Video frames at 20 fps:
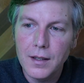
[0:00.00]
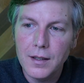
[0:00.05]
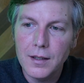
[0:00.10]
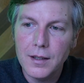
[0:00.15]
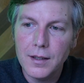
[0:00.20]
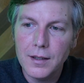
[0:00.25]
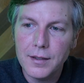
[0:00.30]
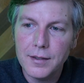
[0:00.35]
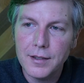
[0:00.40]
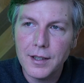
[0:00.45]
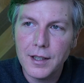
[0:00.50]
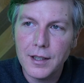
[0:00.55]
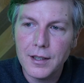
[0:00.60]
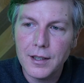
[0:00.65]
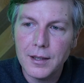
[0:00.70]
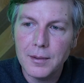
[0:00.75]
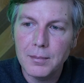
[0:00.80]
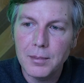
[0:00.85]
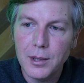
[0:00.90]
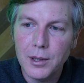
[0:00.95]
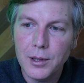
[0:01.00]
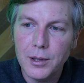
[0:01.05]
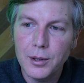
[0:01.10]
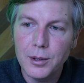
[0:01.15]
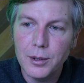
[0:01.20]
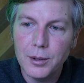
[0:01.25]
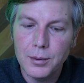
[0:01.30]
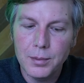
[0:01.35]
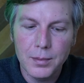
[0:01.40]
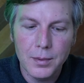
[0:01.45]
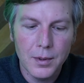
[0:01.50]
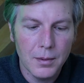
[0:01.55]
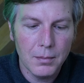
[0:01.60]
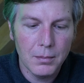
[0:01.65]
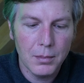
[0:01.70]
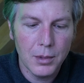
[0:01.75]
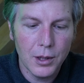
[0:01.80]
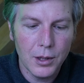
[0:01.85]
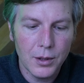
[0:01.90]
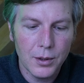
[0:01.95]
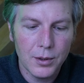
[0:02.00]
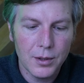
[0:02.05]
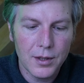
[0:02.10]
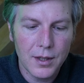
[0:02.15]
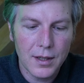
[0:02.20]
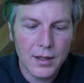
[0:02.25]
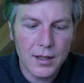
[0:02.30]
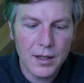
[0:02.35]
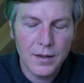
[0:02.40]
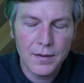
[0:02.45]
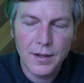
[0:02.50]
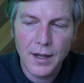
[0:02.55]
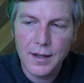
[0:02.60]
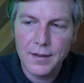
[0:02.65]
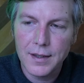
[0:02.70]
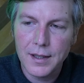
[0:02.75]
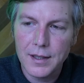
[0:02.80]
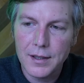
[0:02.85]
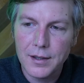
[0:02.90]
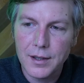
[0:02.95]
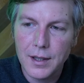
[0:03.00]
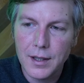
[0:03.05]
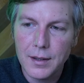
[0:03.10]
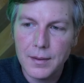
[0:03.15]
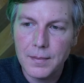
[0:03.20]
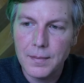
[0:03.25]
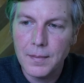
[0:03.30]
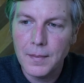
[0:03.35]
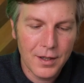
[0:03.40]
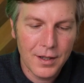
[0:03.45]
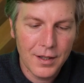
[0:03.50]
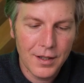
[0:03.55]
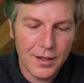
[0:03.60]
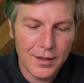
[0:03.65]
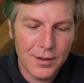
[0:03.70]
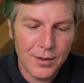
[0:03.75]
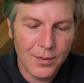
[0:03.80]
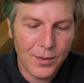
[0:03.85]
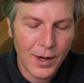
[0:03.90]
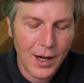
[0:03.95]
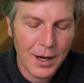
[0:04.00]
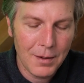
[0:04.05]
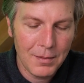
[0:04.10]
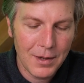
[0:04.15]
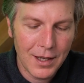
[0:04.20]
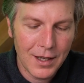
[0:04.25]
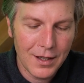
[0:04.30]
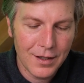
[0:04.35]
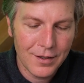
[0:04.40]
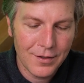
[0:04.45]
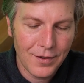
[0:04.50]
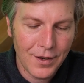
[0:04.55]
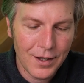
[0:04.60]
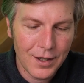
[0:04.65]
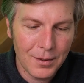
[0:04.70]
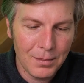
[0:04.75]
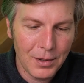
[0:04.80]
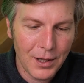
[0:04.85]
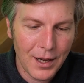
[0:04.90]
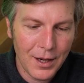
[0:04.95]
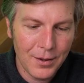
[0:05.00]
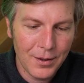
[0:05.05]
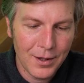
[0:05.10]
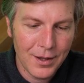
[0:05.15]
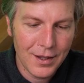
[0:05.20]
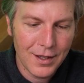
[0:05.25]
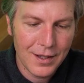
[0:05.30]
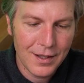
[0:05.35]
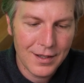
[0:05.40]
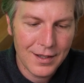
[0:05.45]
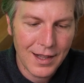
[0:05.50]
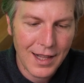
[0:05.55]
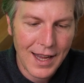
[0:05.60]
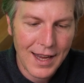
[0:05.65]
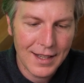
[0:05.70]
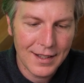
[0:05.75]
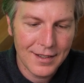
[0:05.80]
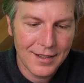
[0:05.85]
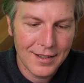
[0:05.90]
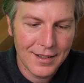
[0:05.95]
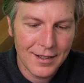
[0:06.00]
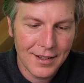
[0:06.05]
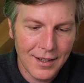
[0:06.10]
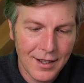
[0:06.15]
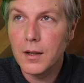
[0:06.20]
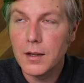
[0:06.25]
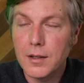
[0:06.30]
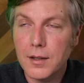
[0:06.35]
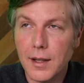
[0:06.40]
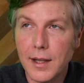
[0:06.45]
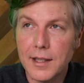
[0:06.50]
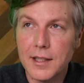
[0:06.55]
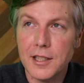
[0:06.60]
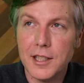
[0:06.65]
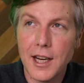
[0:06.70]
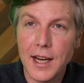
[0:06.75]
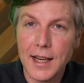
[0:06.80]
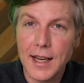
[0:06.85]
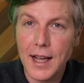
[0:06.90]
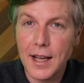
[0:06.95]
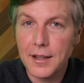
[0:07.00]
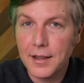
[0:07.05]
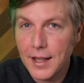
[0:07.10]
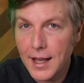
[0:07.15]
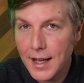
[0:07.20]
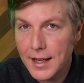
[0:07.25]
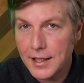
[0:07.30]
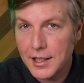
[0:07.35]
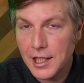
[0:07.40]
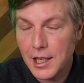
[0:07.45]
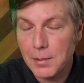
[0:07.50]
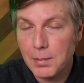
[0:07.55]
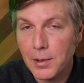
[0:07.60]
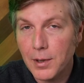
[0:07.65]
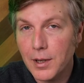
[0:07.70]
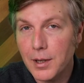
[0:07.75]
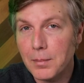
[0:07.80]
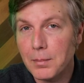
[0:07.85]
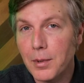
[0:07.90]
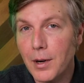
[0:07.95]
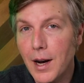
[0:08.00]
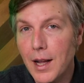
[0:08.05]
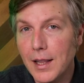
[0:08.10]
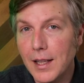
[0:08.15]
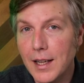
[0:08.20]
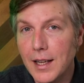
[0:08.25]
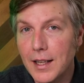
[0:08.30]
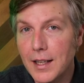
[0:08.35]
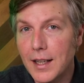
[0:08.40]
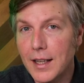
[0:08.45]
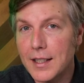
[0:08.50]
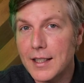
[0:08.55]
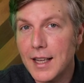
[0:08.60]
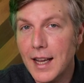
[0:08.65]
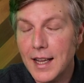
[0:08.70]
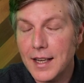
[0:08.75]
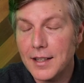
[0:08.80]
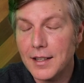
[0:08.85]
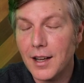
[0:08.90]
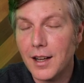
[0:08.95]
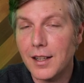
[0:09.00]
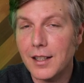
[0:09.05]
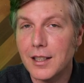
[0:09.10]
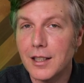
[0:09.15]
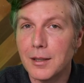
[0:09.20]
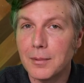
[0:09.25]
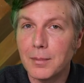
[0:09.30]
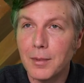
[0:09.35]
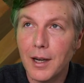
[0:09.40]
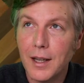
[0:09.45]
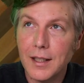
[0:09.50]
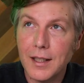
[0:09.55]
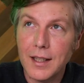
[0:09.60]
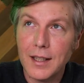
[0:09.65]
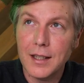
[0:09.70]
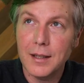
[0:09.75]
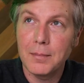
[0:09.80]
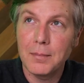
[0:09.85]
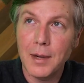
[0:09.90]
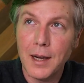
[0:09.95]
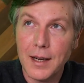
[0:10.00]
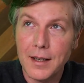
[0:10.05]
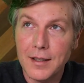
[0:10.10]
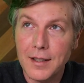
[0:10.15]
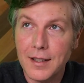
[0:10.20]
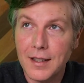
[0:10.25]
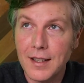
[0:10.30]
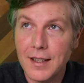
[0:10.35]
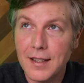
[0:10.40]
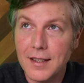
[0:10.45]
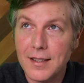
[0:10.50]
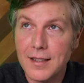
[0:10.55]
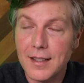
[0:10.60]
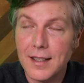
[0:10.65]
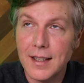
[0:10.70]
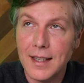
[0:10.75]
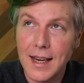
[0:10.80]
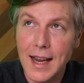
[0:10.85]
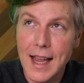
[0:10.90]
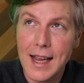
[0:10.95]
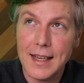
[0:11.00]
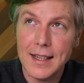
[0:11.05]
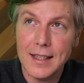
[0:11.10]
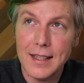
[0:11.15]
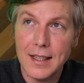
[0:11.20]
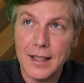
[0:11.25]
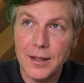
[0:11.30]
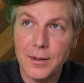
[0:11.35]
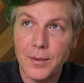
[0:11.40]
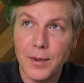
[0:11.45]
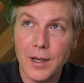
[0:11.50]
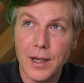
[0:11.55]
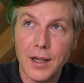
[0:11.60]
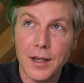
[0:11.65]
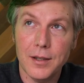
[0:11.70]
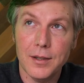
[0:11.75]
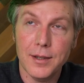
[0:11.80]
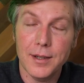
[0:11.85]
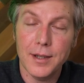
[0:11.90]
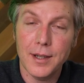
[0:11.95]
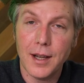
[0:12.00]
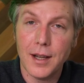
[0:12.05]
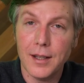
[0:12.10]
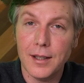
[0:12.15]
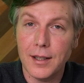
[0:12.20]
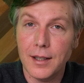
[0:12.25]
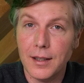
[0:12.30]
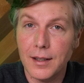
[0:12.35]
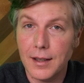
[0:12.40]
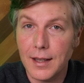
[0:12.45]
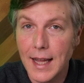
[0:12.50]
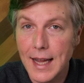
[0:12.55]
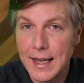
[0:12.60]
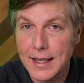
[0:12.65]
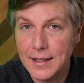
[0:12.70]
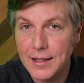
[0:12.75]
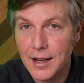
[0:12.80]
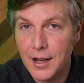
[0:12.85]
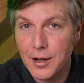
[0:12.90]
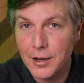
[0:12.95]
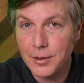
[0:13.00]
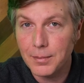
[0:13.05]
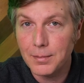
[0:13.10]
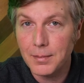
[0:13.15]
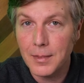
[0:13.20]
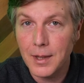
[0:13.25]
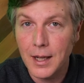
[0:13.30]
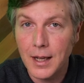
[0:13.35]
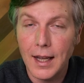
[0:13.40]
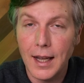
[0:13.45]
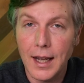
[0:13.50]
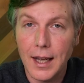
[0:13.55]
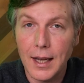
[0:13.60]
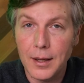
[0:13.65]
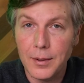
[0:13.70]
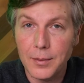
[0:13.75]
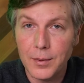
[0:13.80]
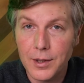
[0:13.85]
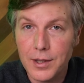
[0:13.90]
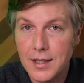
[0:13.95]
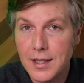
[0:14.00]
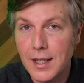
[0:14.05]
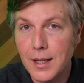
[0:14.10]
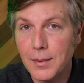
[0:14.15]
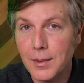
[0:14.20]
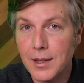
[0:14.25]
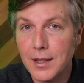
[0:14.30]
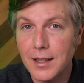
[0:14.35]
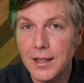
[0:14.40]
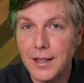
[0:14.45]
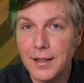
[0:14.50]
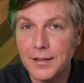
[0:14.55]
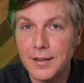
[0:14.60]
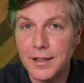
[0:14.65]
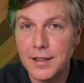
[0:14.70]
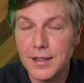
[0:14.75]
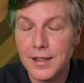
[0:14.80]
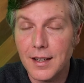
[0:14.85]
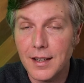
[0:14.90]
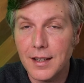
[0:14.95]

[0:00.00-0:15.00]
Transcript: to a fairly blue 6500. This is what I mean. It's fun to play with these lights. So let's check out that cheaper umbrella, a $10 umbrella compared to this $90, $100 light dome, and we'll see what the difference